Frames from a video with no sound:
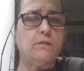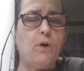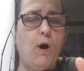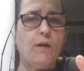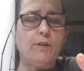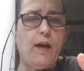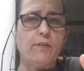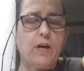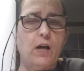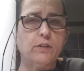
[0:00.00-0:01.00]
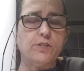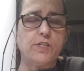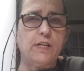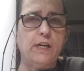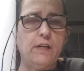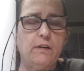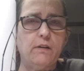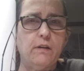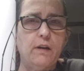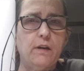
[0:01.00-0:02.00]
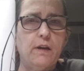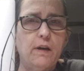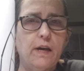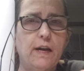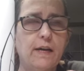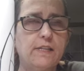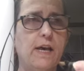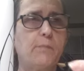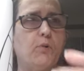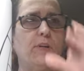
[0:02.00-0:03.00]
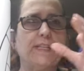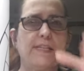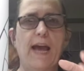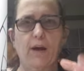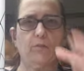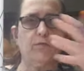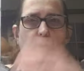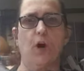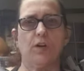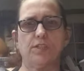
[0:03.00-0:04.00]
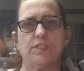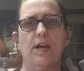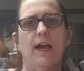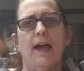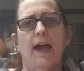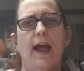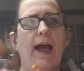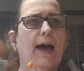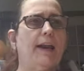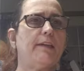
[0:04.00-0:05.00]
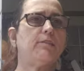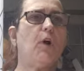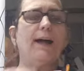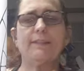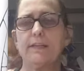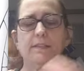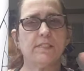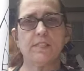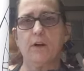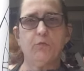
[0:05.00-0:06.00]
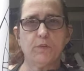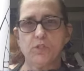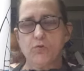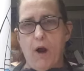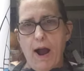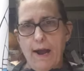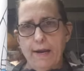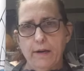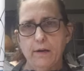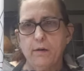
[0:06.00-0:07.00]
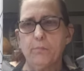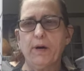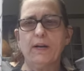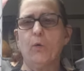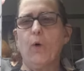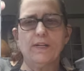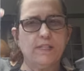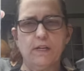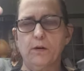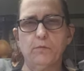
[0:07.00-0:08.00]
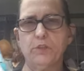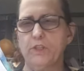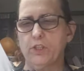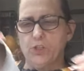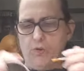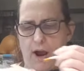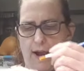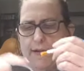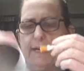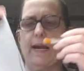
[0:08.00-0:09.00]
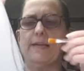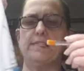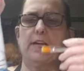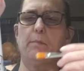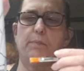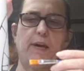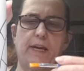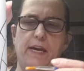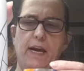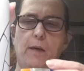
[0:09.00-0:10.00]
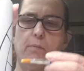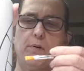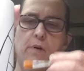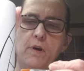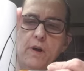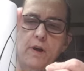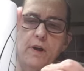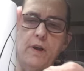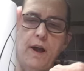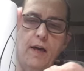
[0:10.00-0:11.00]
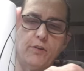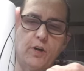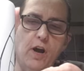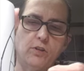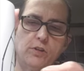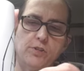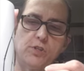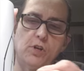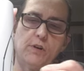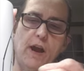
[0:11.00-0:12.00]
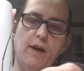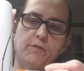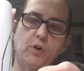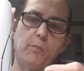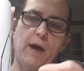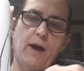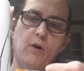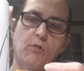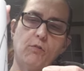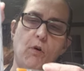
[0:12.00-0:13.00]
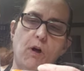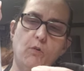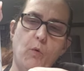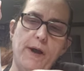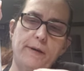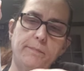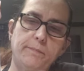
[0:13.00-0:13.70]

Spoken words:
all the other colors in it. And because I put it down first, and I thought that the stuff was dry, but it wasn't completely dry, and it ended up picking up other colors. So now I have to go back over all the white,